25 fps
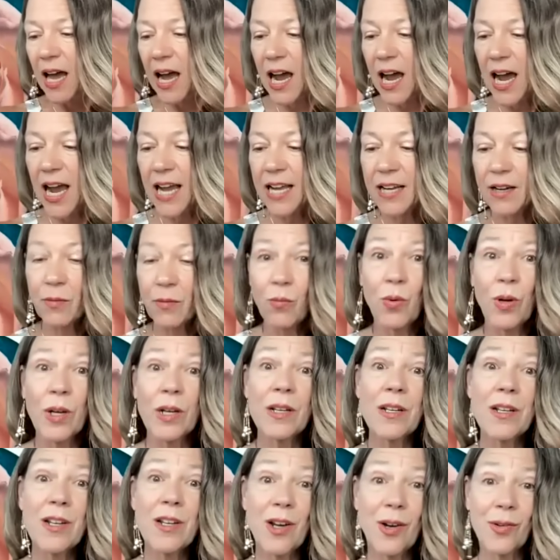I
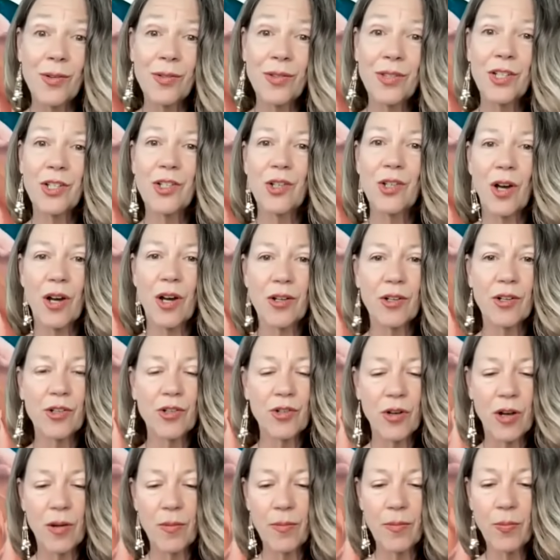would note that Donald
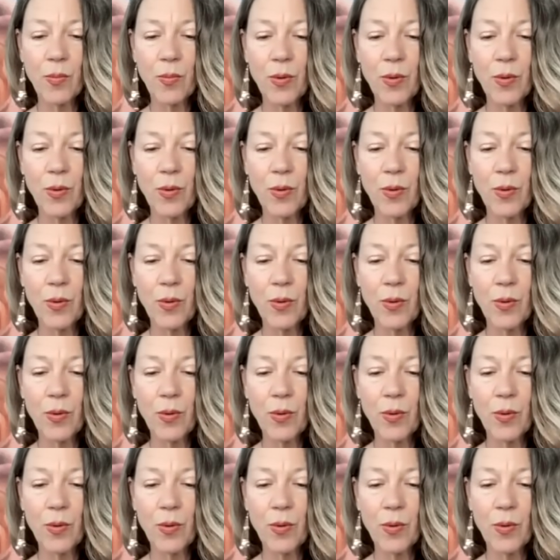Trump,